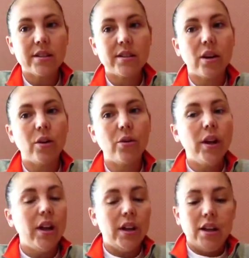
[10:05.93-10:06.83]
So
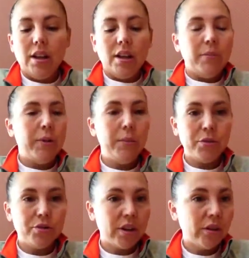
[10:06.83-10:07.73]
people
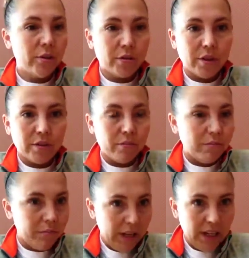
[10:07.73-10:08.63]
struggle over
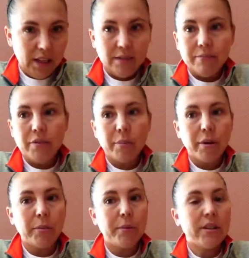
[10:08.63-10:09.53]
meaning, the
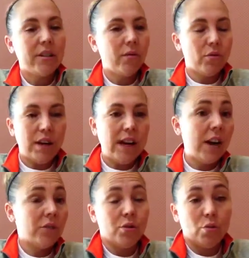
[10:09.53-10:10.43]
purpose, and
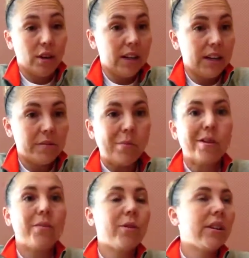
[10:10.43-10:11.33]
how to organize sport.
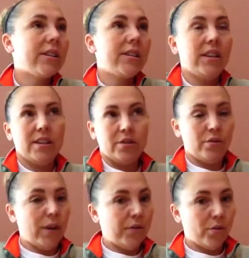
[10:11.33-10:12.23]
And we're going to see this
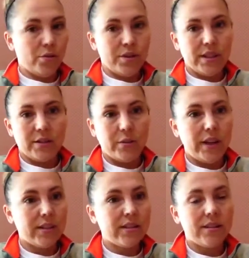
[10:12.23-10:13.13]
throughout the whole 6
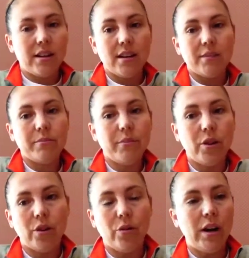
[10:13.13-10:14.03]
weeks.
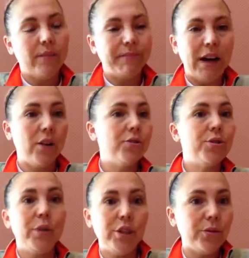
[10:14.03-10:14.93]
How
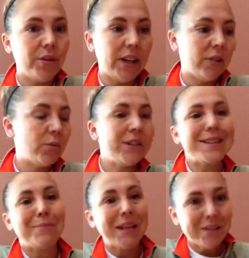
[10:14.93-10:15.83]
should we do things? What's
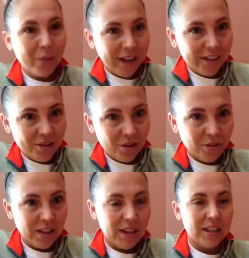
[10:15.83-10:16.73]
the best way to do
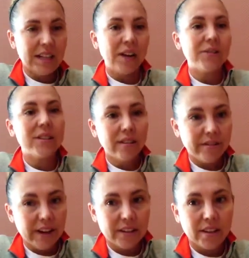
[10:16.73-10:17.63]
things? How does it
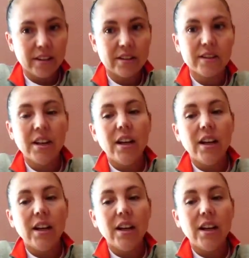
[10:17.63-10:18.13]
affect others?